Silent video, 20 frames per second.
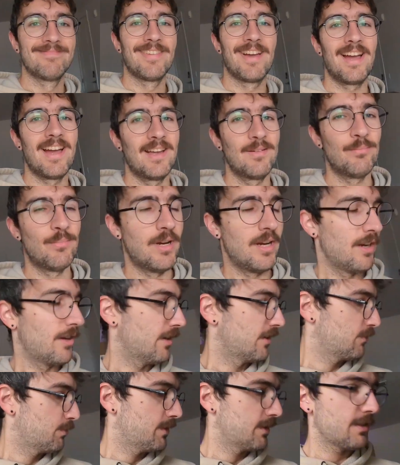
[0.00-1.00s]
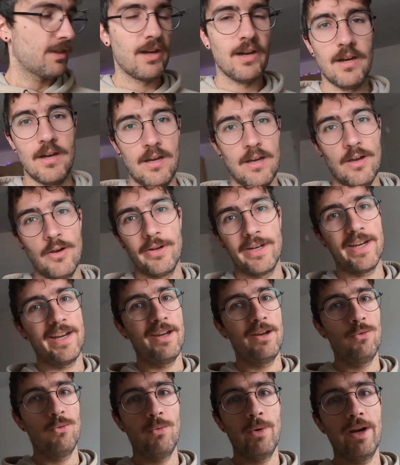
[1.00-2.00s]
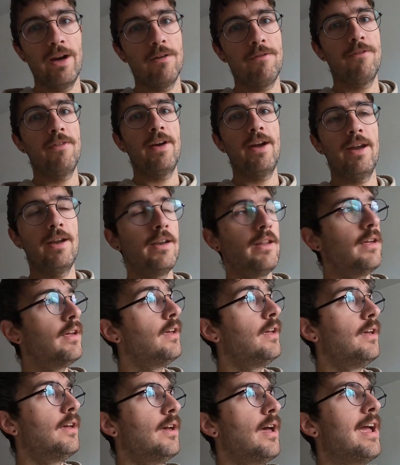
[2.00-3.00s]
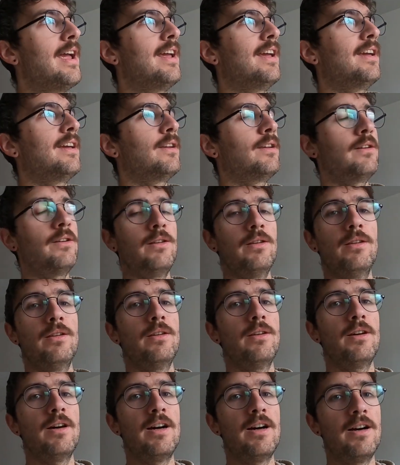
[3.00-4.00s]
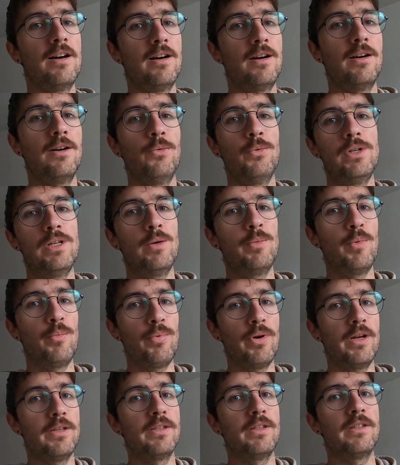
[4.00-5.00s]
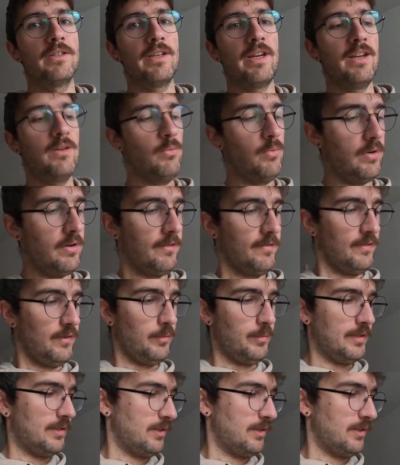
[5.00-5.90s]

Hi, Merry Christmas. Okay, we are fed and we opened presents. I didn't want to film